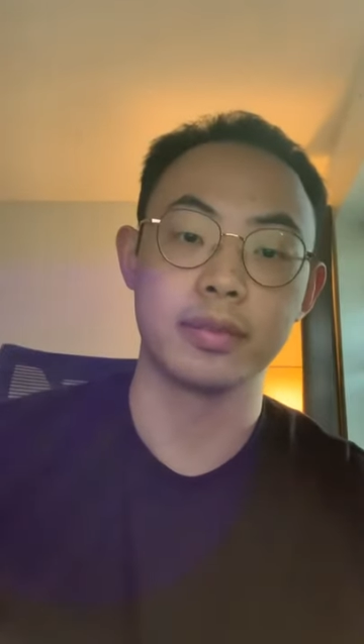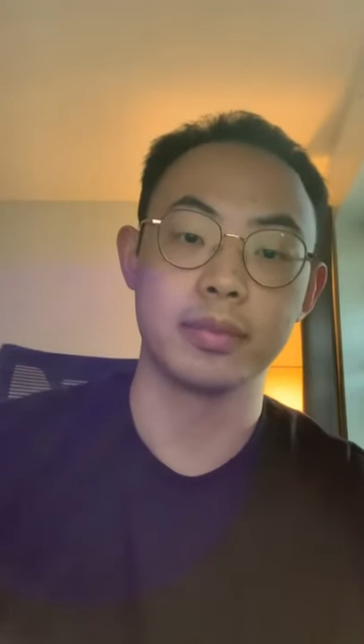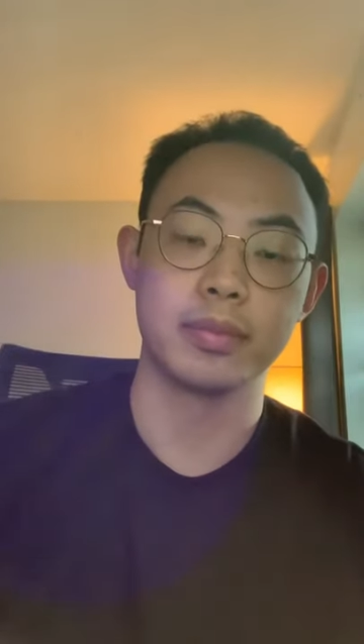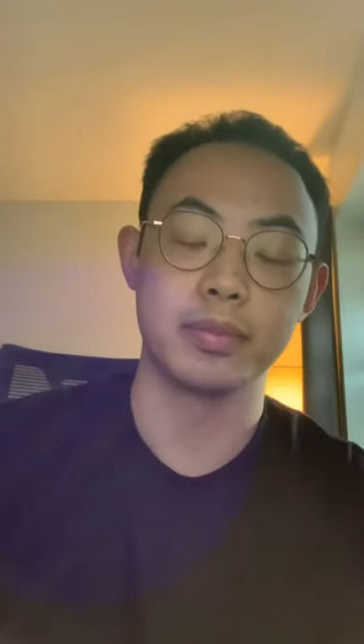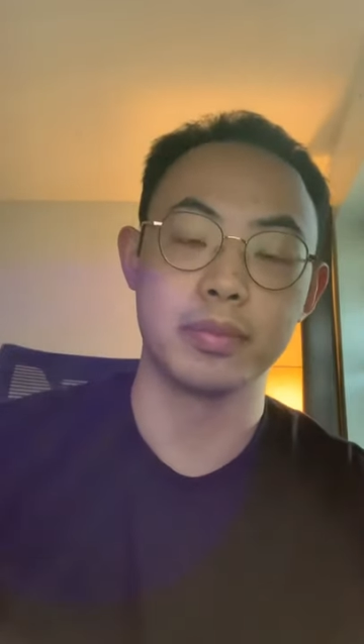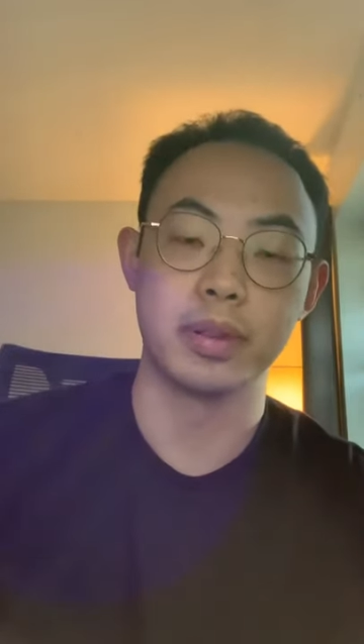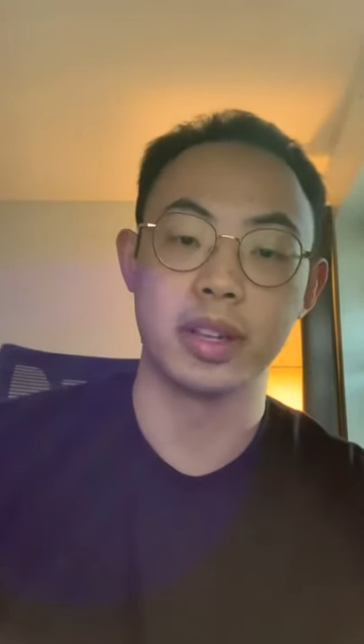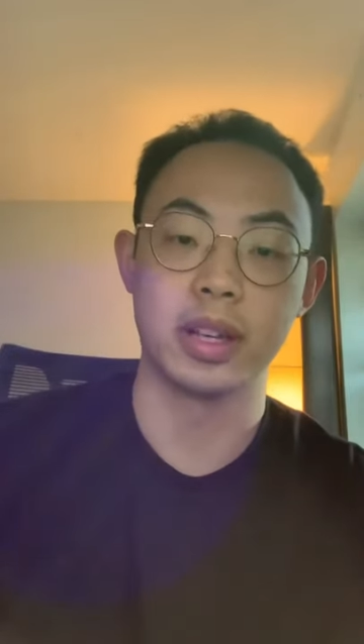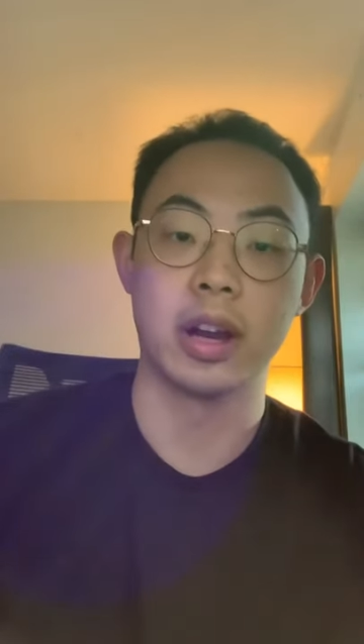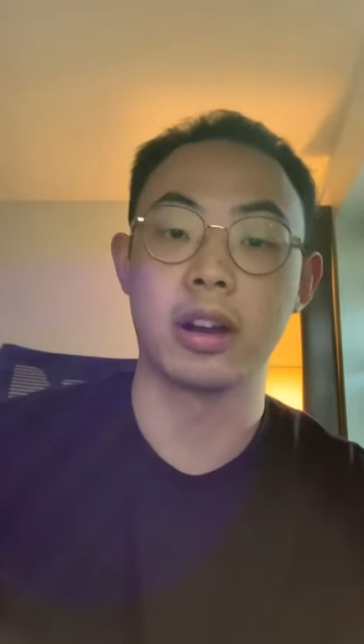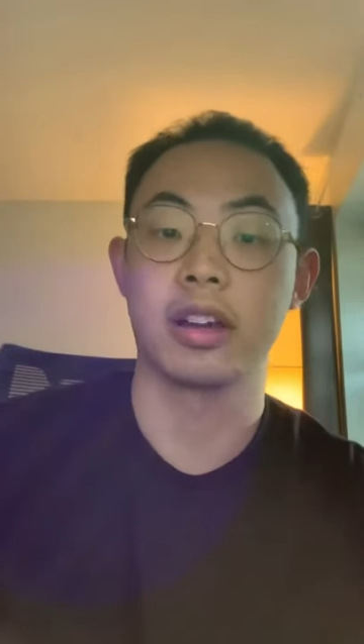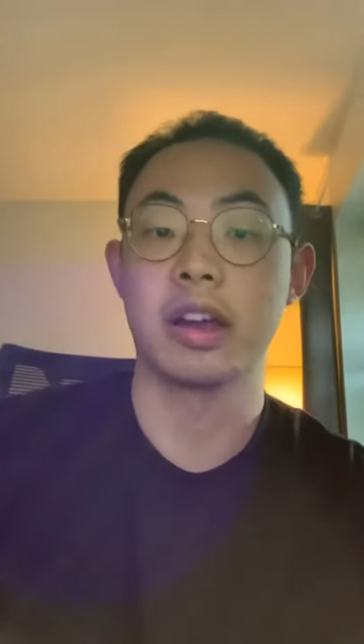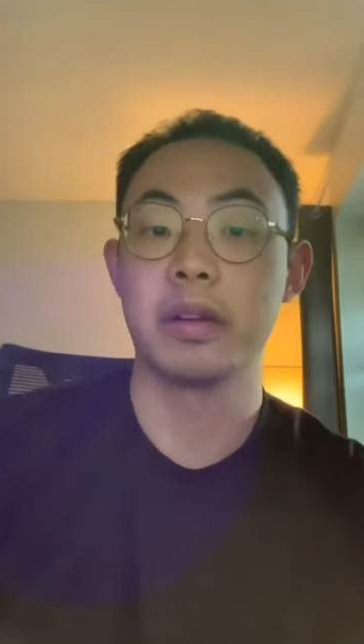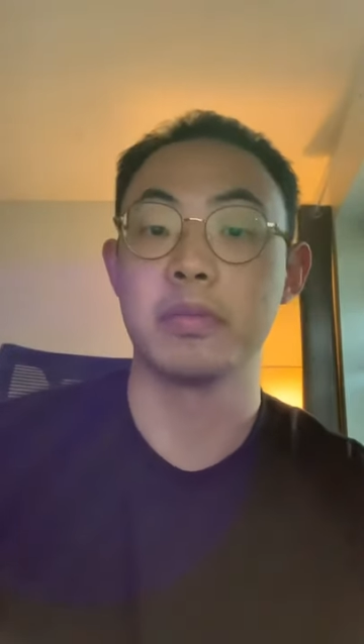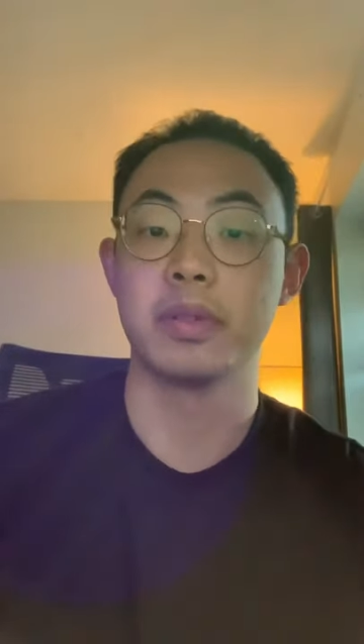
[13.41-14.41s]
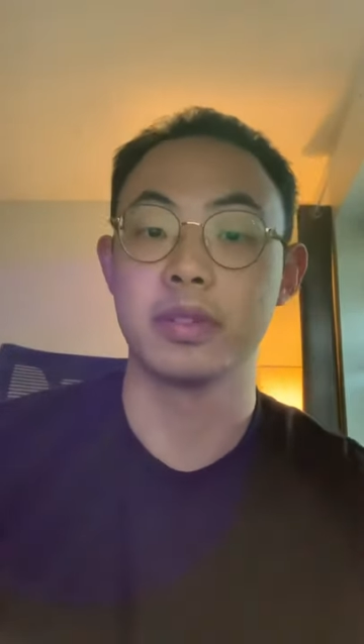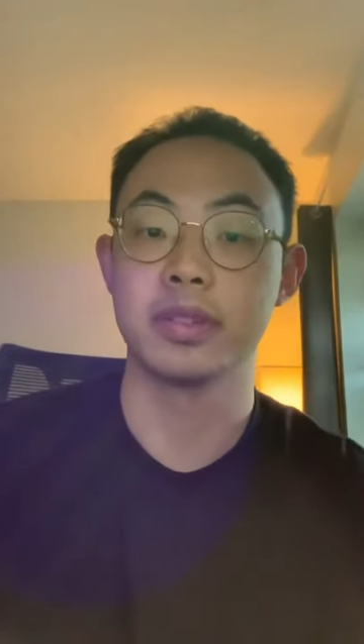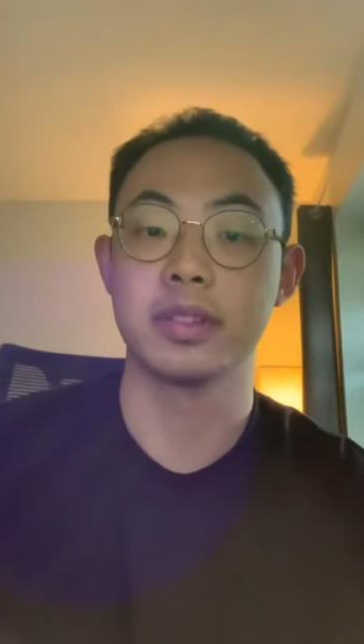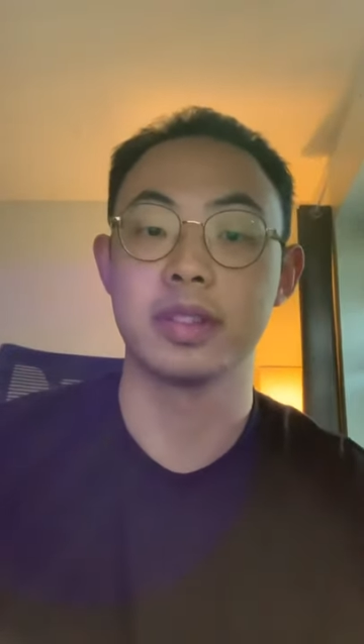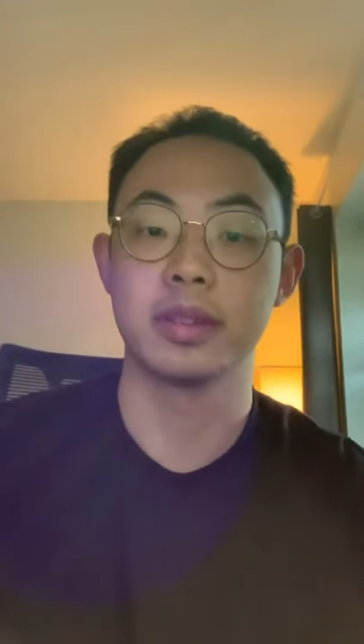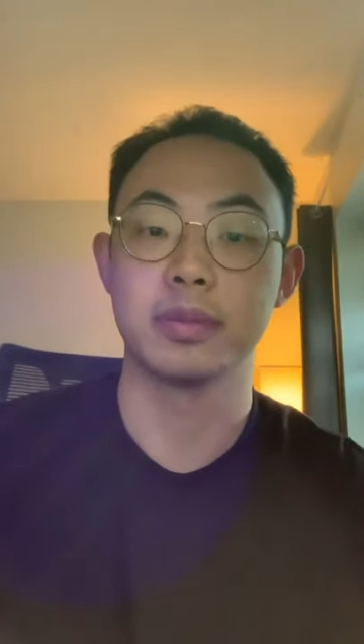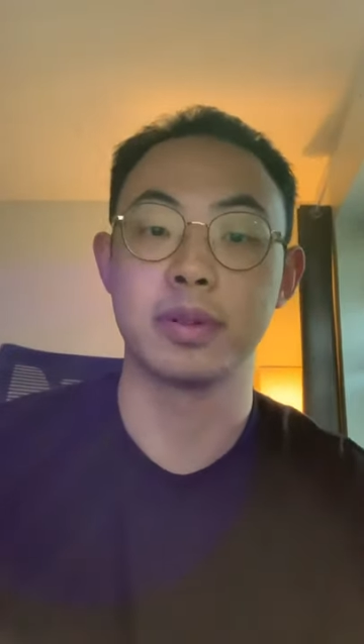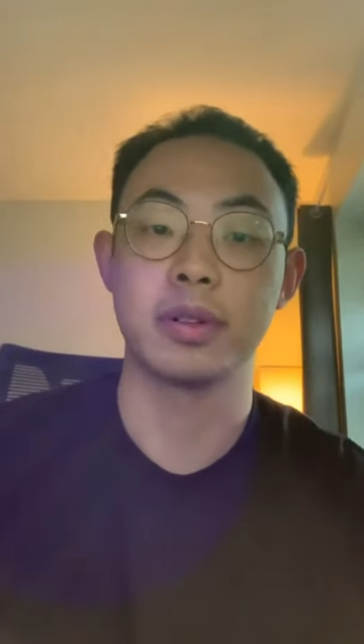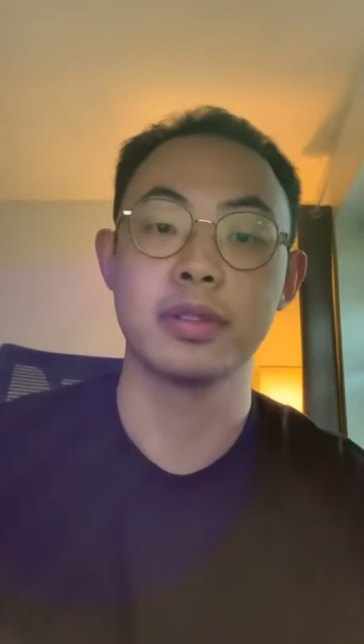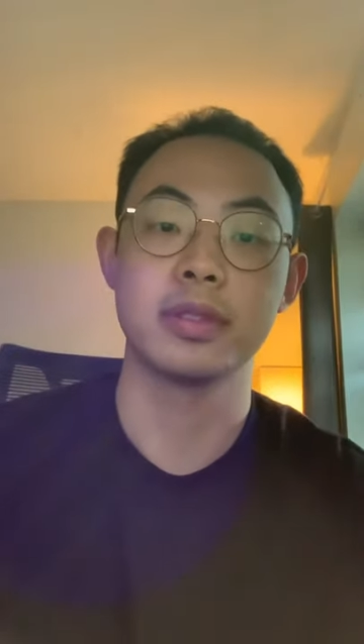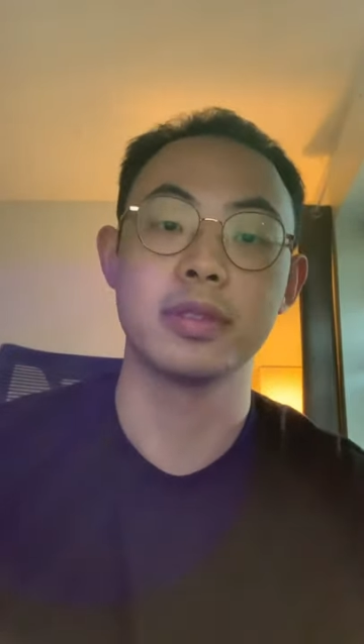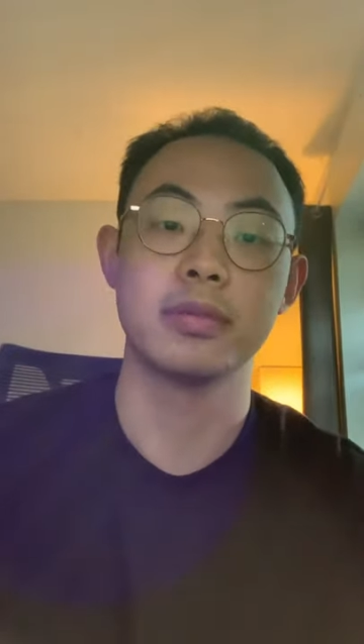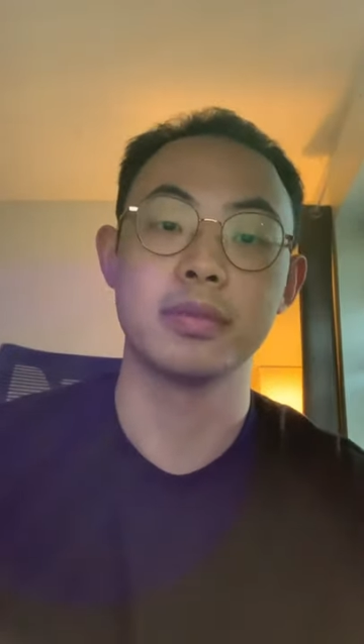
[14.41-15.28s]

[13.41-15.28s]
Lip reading: being on campus in person